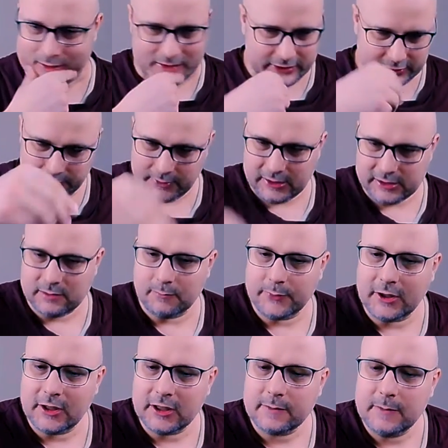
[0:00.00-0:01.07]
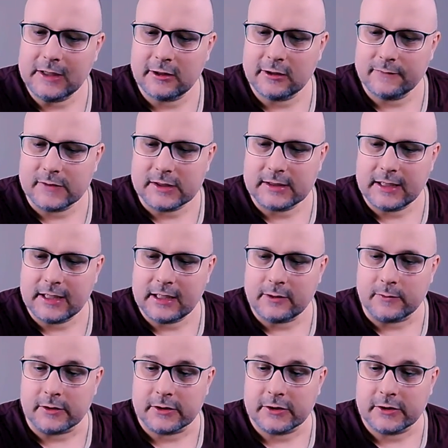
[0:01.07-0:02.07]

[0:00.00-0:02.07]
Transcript: so he doesn't block me out of his tower.